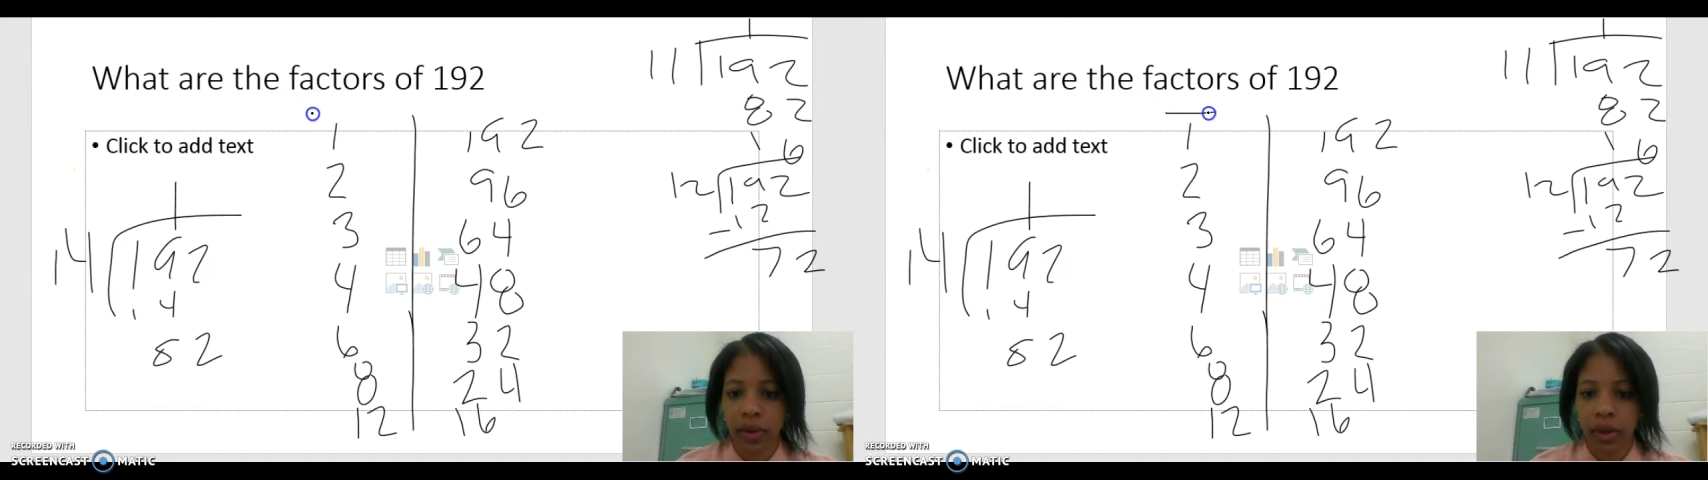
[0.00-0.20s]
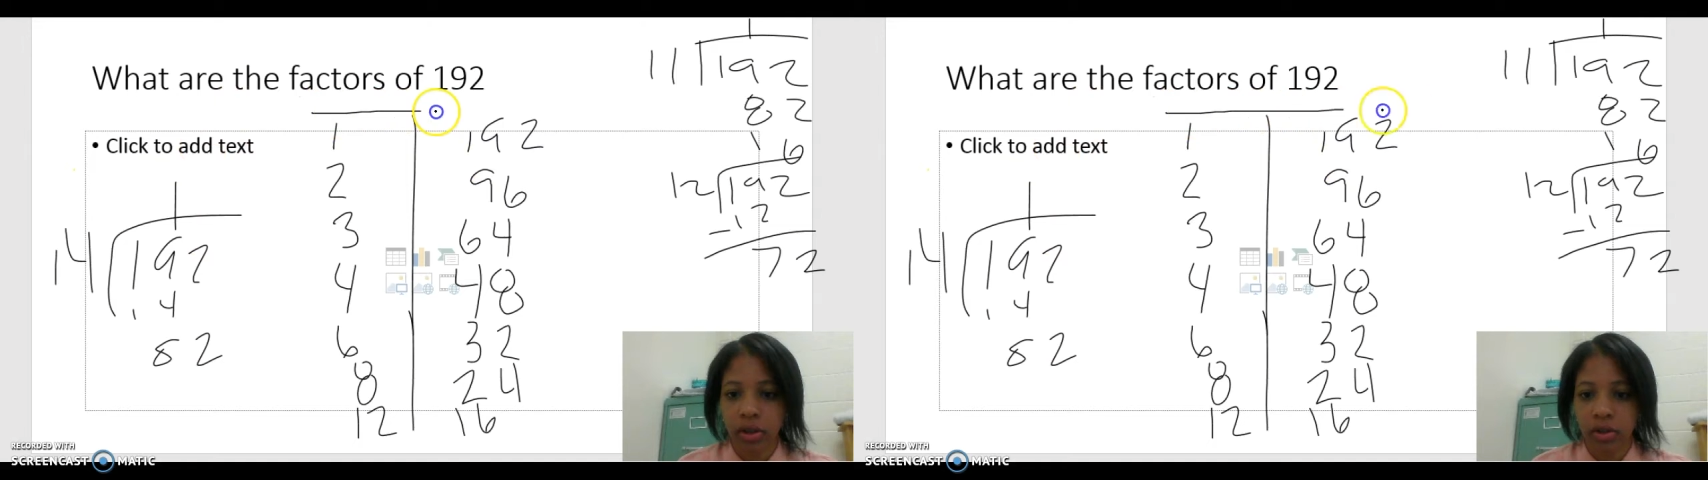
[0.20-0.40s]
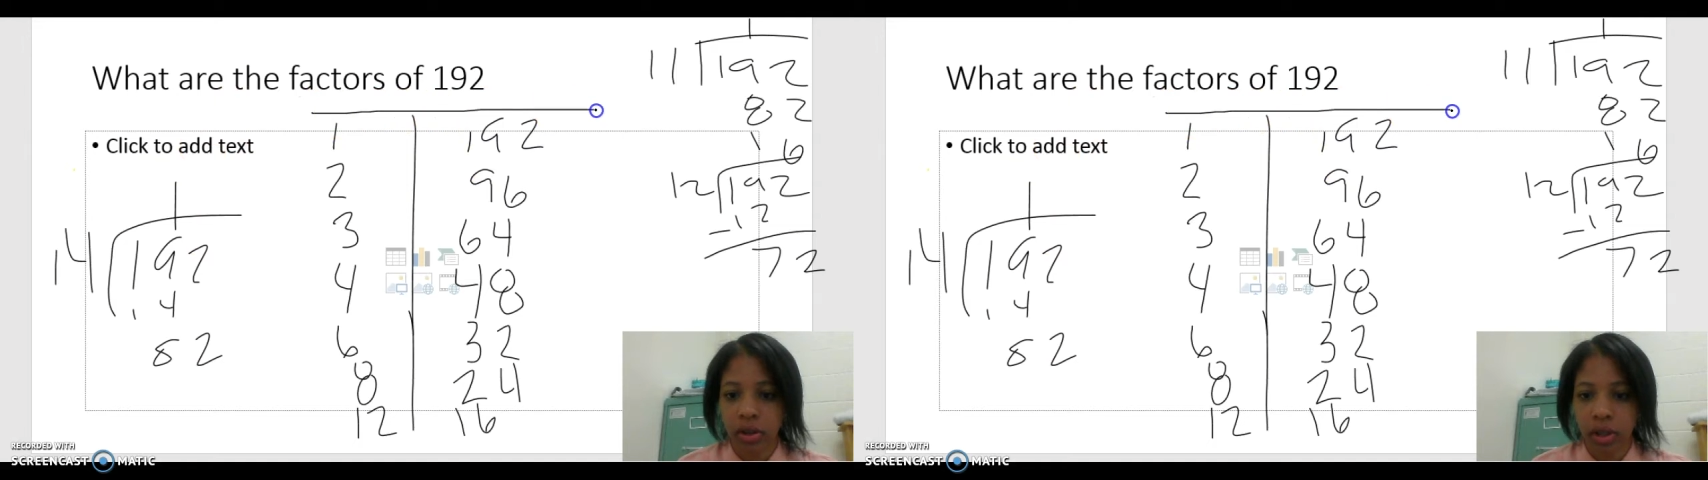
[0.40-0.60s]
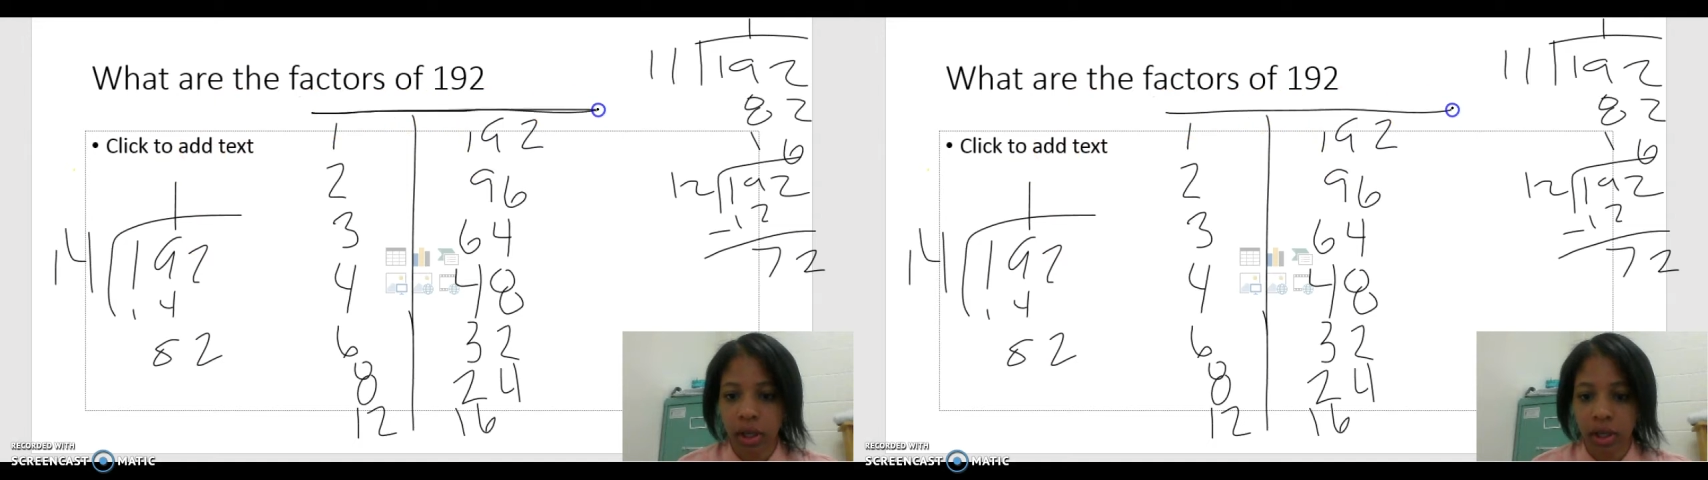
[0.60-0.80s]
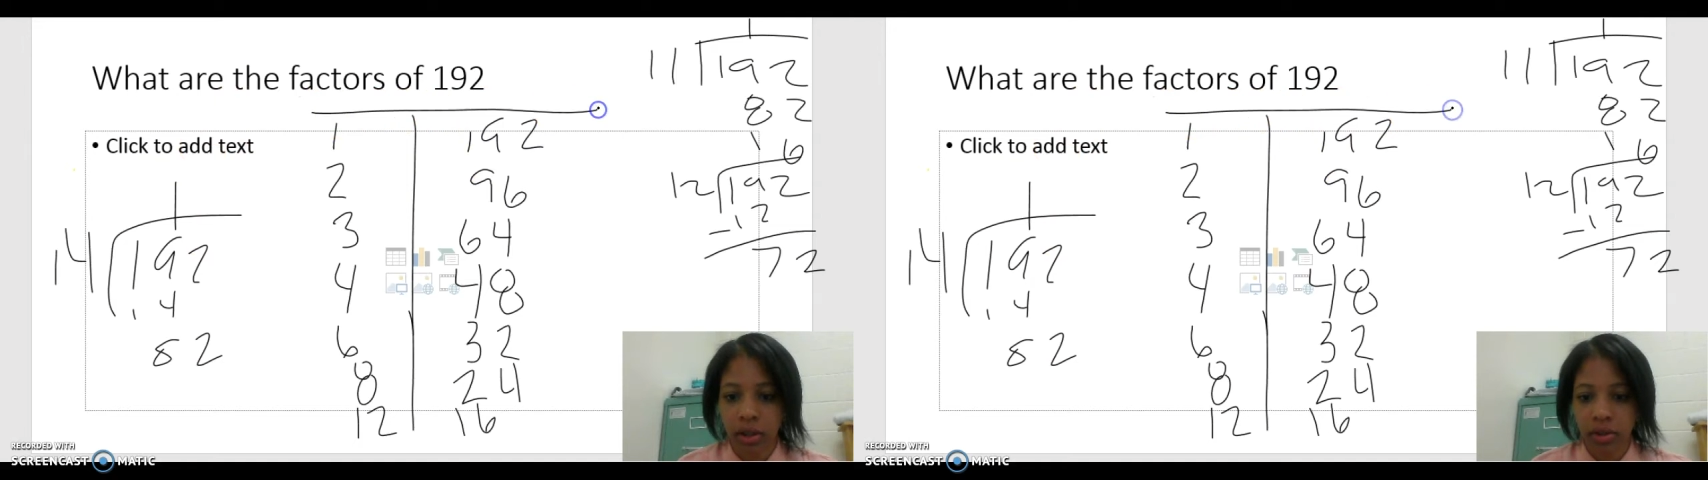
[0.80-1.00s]

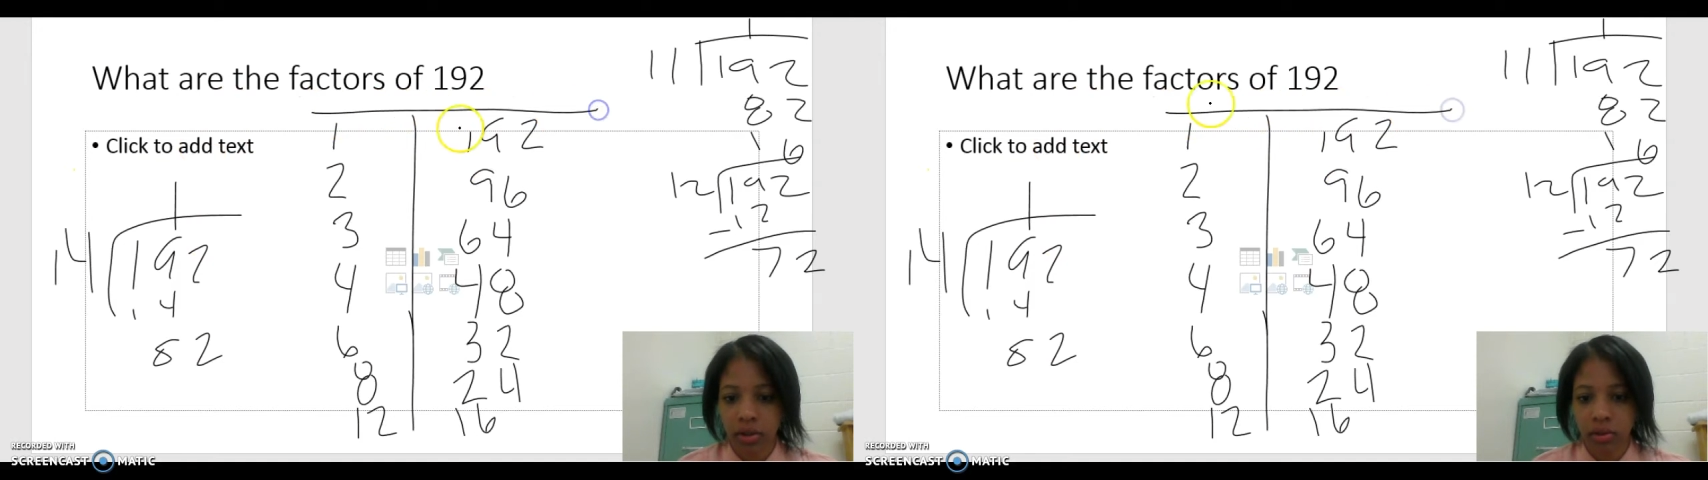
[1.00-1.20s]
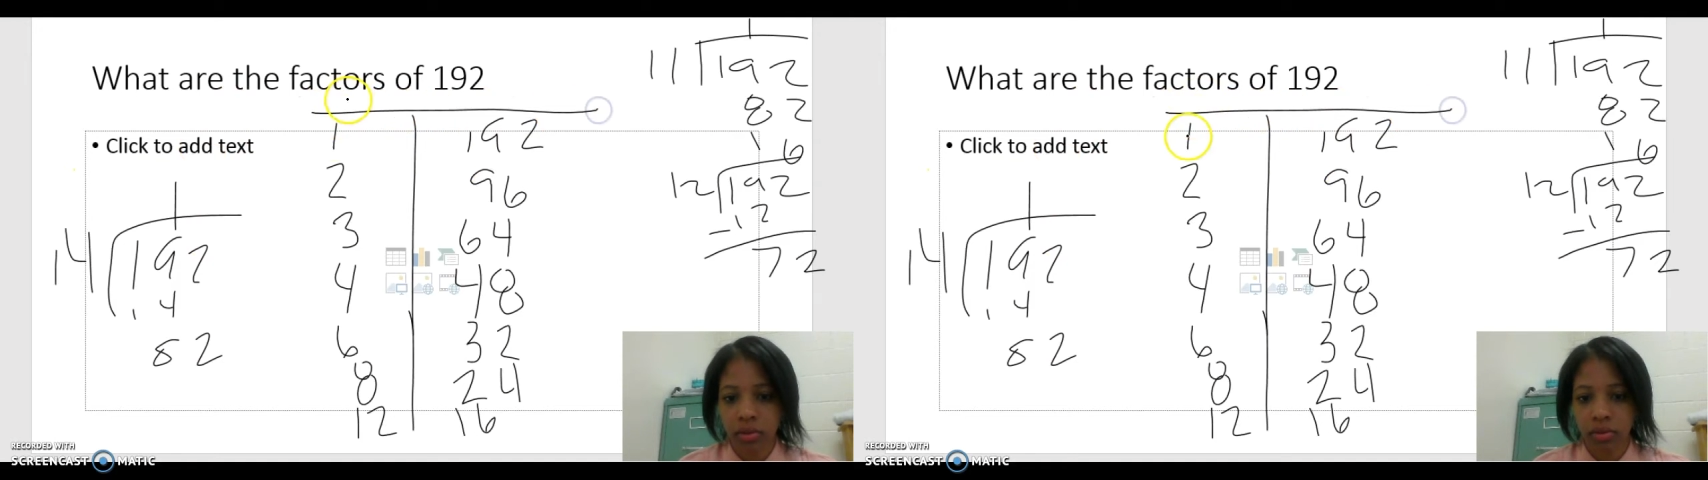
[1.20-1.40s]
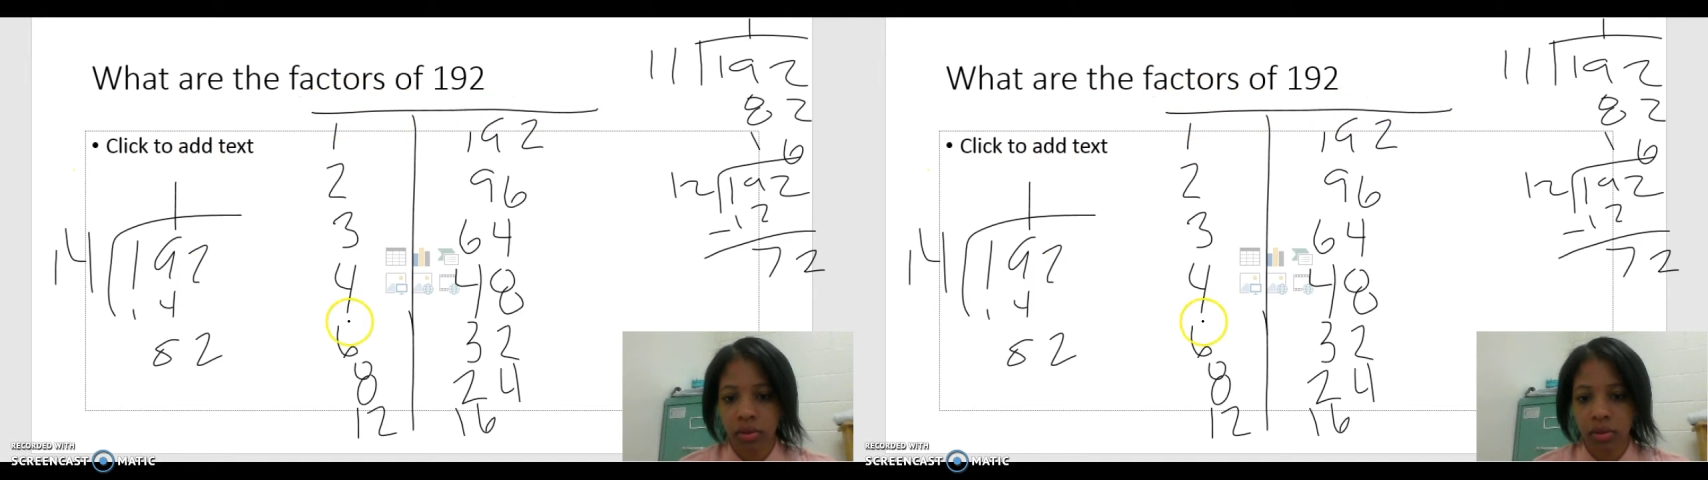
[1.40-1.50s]
192.